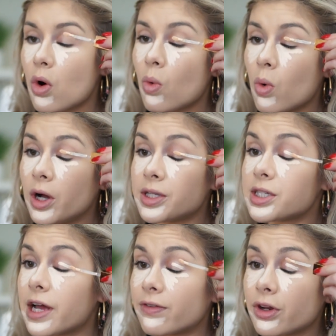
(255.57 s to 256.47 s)

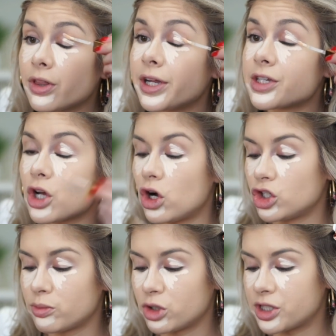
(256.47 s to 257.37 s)
once everything is
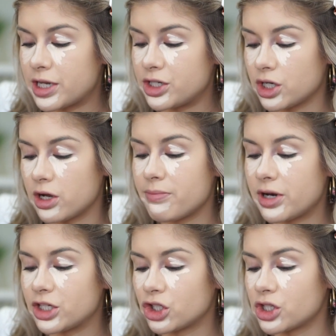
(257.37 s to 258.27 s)
100% done.
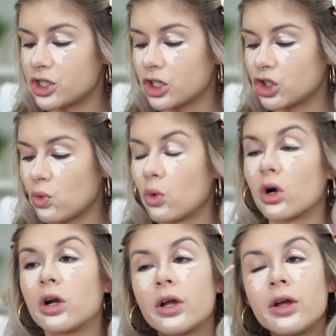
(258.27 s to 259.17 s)
But it's just such a
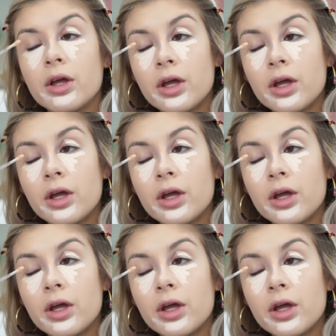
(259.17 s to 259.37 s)
work